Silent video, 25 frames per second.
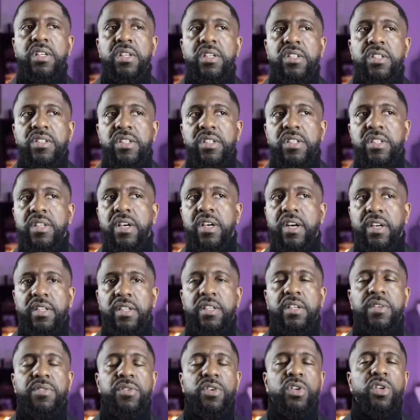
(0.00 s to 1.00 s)

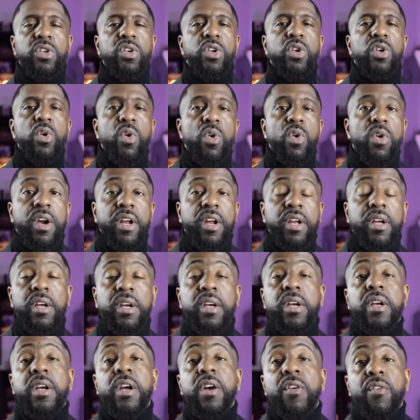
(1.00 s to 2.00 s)
seductive or alluring
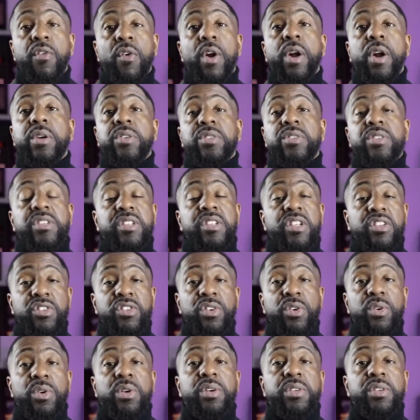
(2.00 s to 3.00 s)
fragrances that
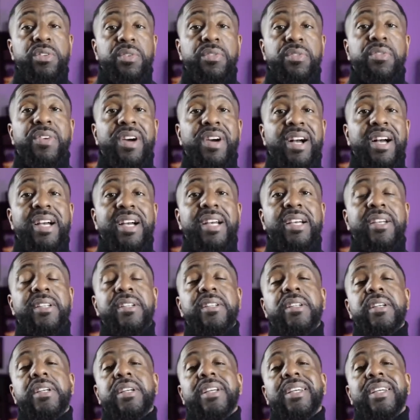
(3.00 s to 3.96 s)
you're going to find